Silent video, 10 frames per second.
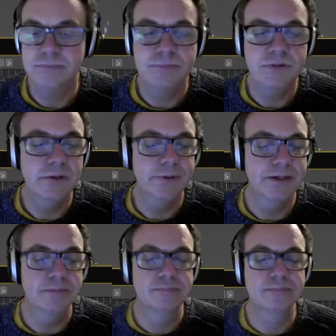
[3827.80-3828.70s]
Here we go.
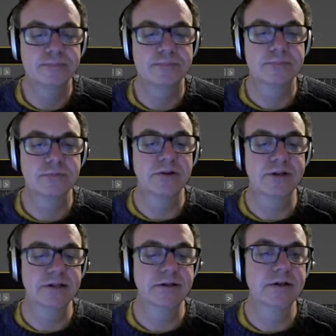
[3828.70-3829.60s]
Okay.
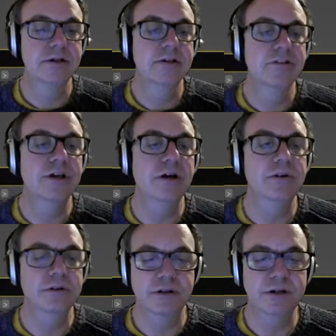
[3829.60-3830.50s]
So
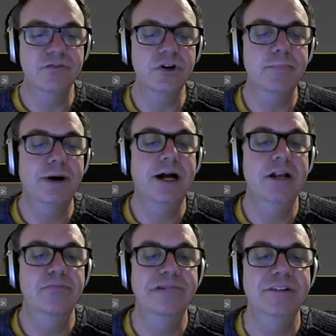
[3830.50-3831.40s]
I've got a pile
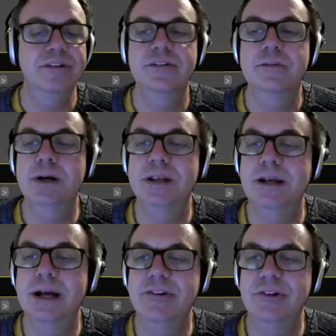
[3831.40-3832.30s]
of presents, but
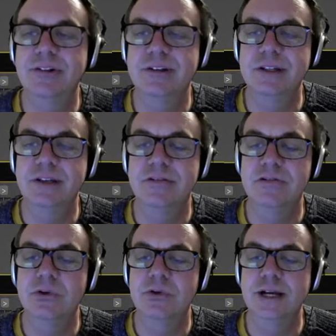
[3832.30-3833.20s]
as you can see, these are
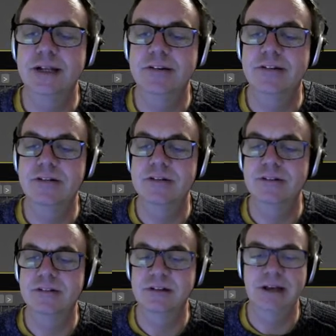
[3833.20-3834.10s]
all
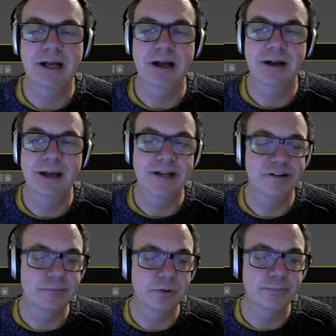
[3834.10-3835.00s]
instanced
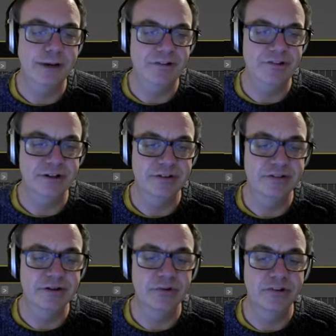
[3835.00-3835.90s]
editable meshes,
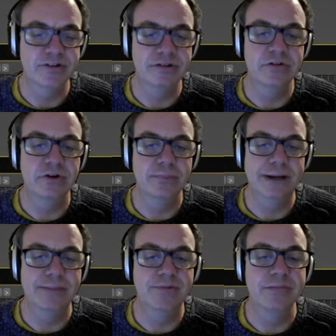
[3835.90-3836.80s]
which is not
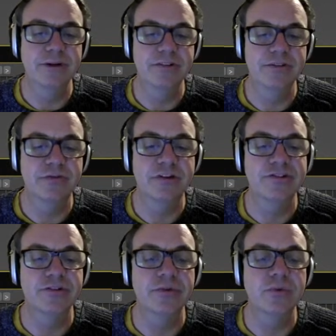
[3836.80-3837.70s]
perhaps the most
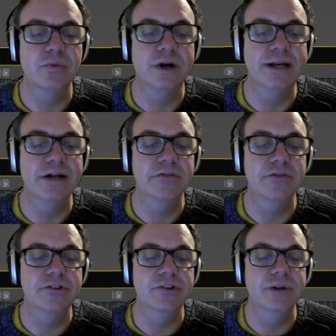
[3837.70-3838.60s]
efficient way of
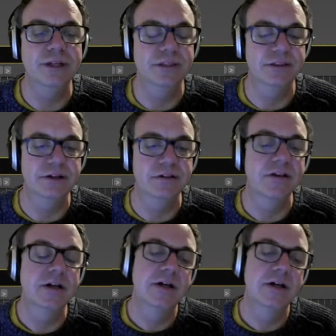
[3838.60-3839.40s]
doing things.